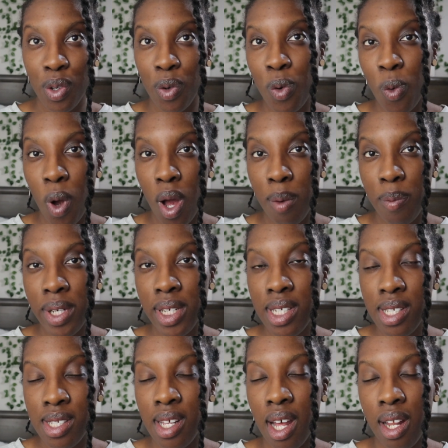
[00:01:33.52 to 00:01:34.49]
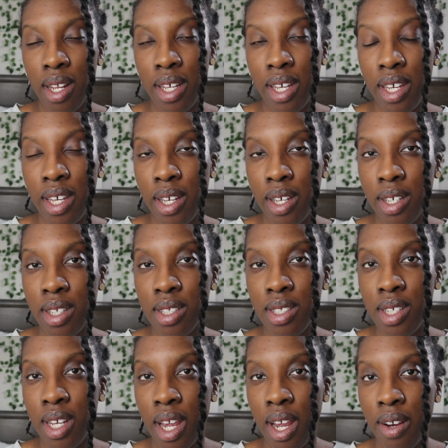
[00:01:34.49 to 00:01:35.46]
So Kwame is telling
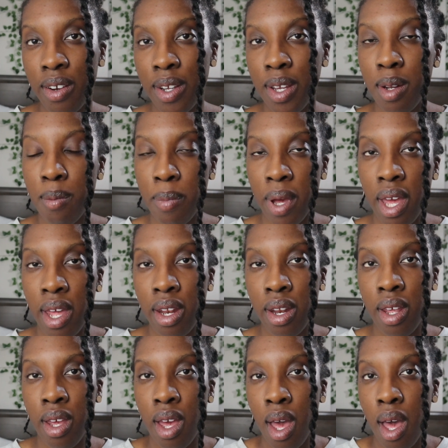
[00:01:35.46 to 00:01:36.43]
Terry and Ben